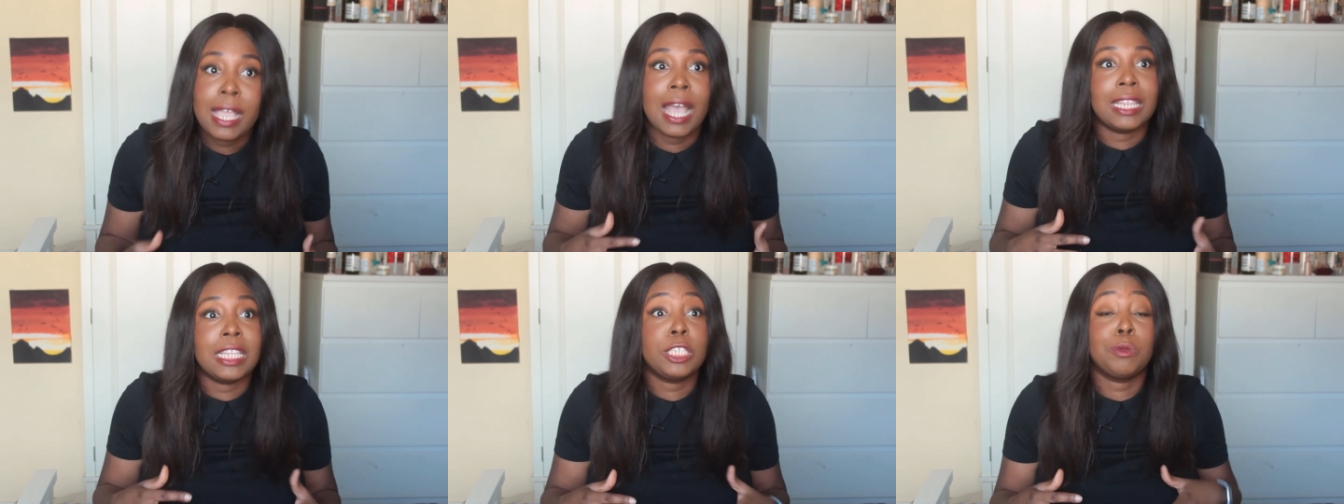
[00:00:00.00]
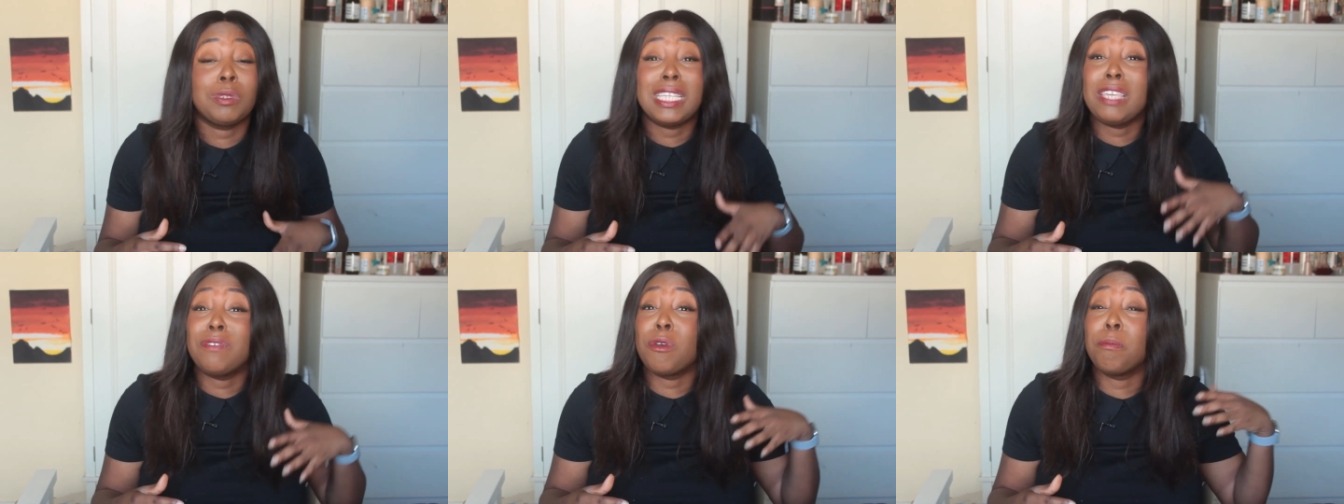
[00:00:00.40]
And this was
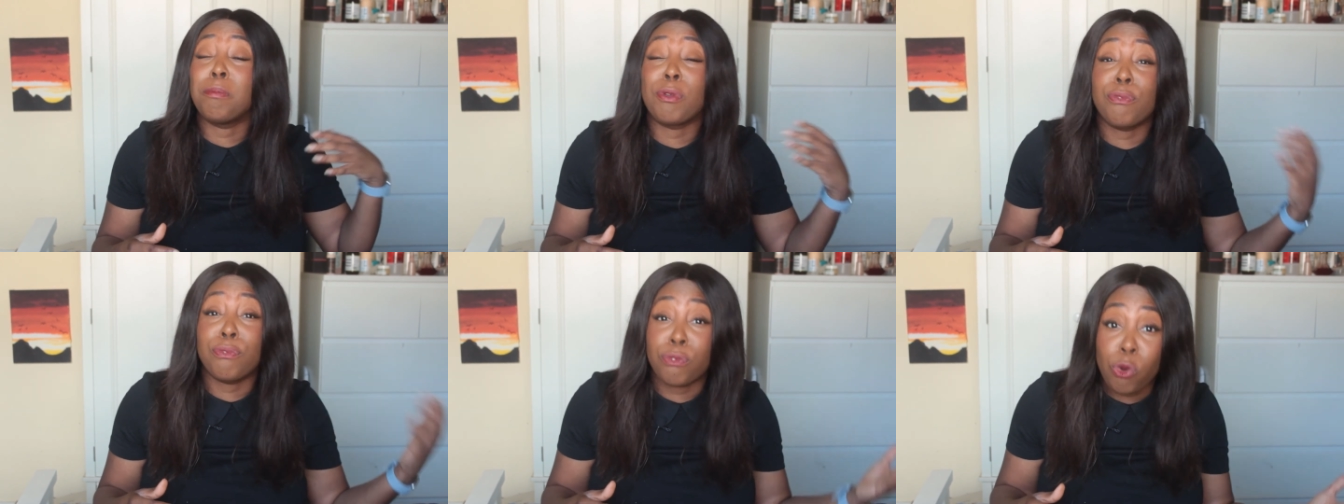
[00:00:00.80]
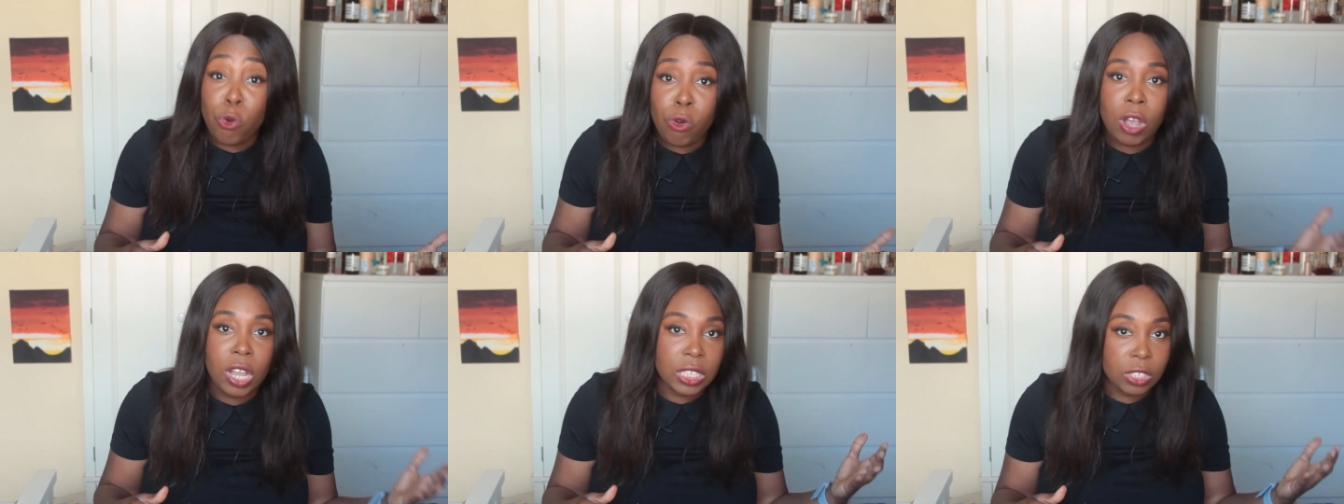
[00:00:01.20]
even
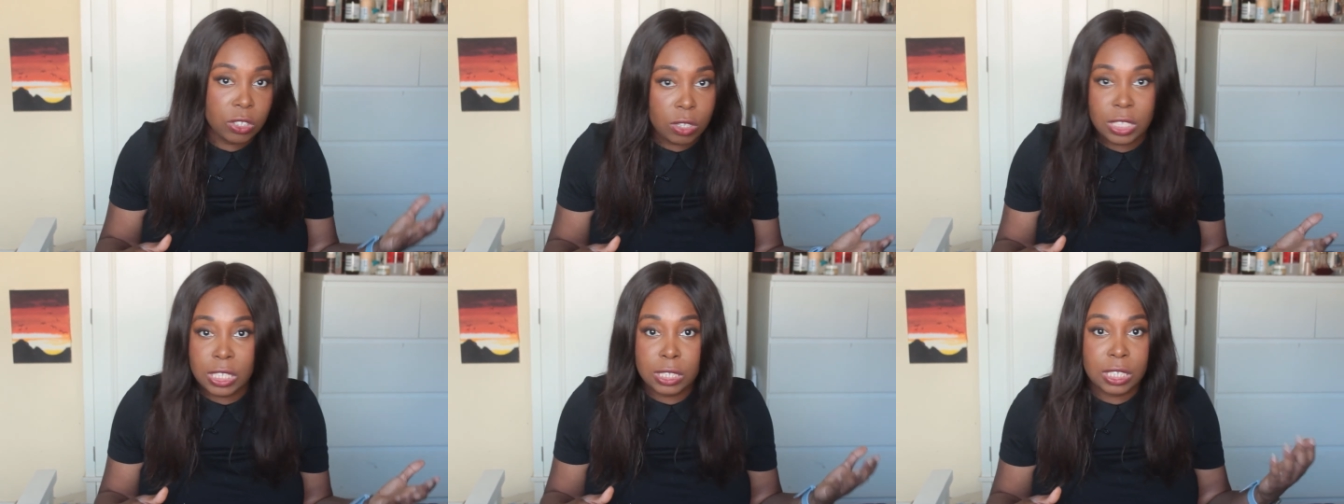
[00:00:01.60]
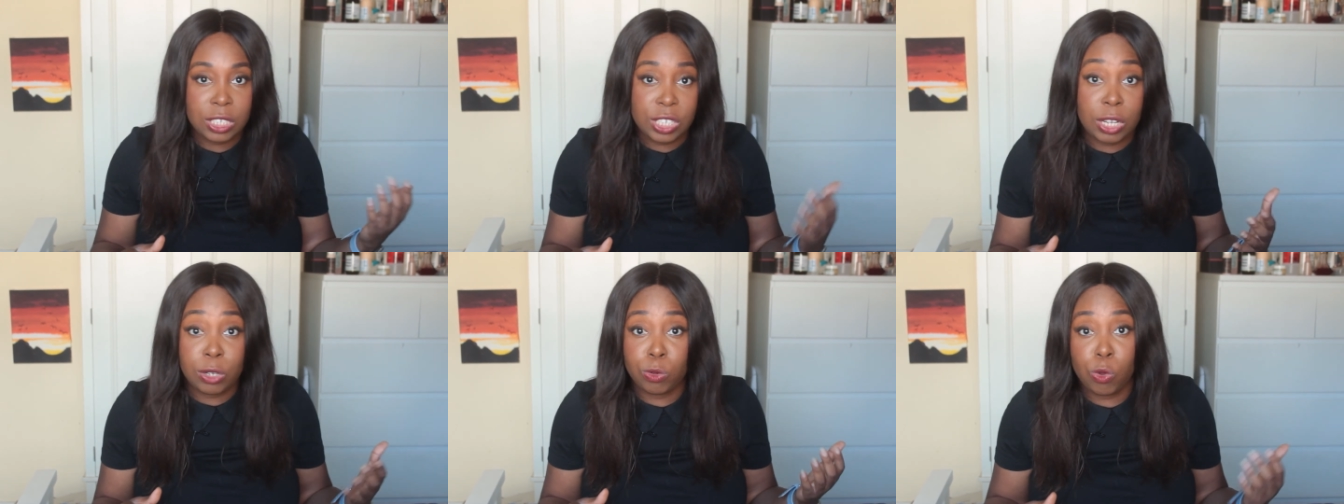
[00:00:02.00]
before I started the
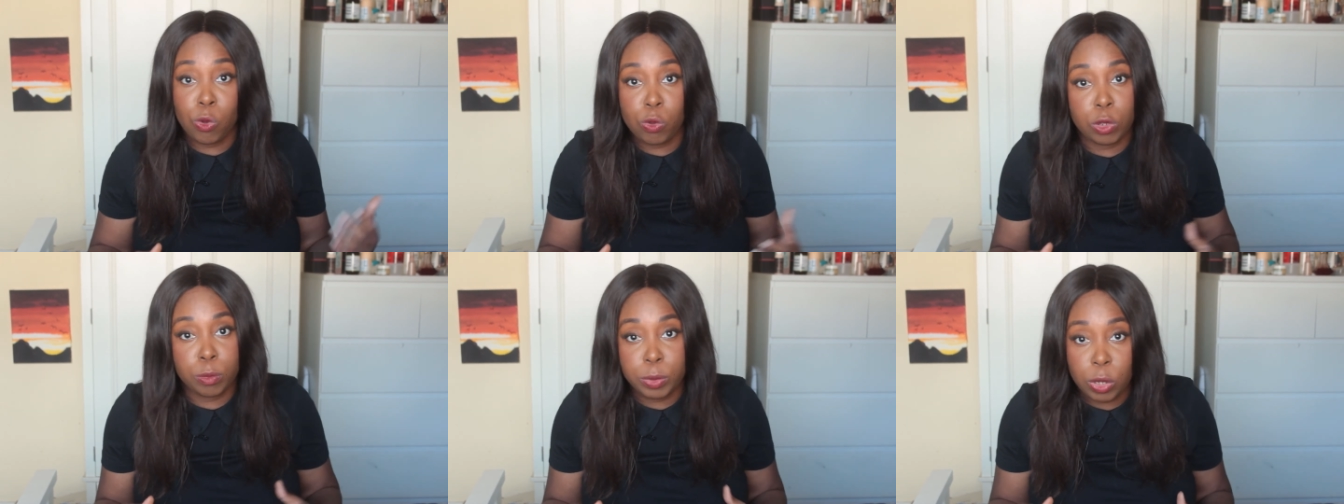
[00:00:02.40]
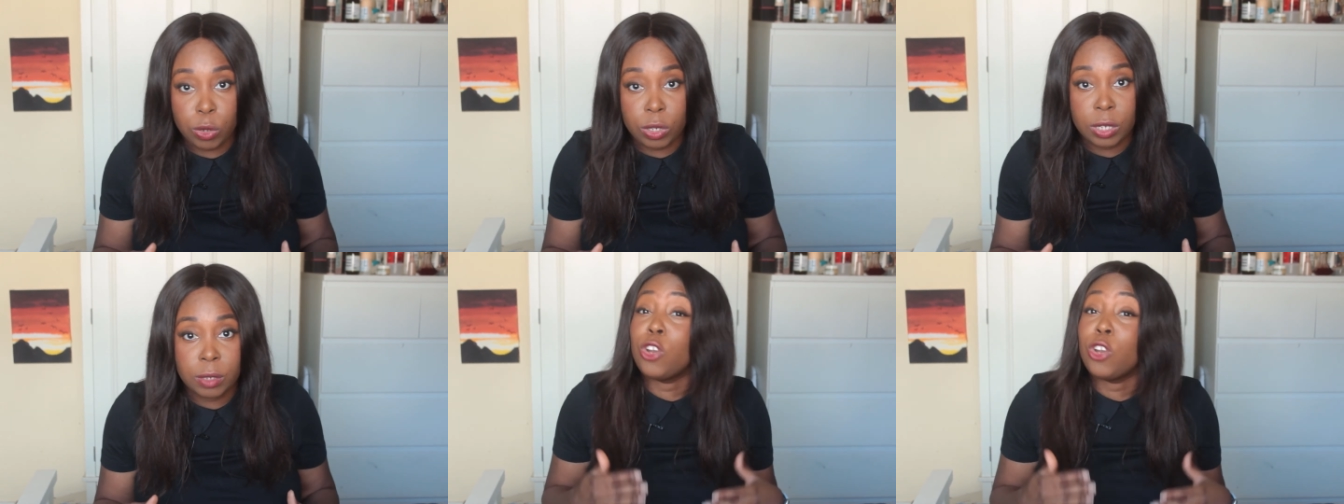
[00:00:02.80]
channel or the blog.